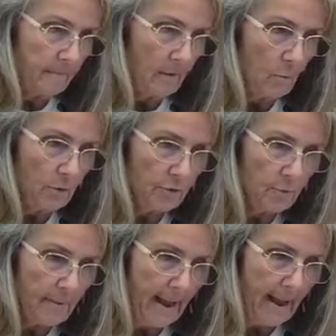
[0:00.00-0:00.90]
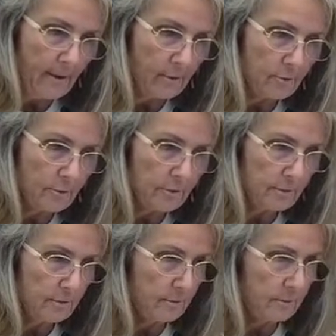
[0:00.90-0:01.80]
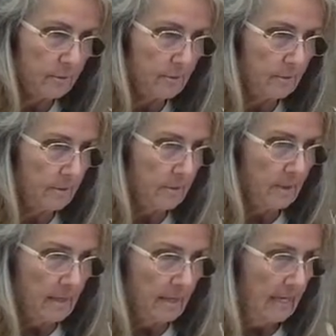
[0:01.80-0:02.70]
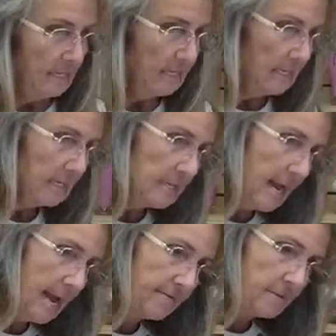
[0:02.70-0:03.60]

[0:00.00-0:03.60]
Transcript: With your patterns. It doesn't have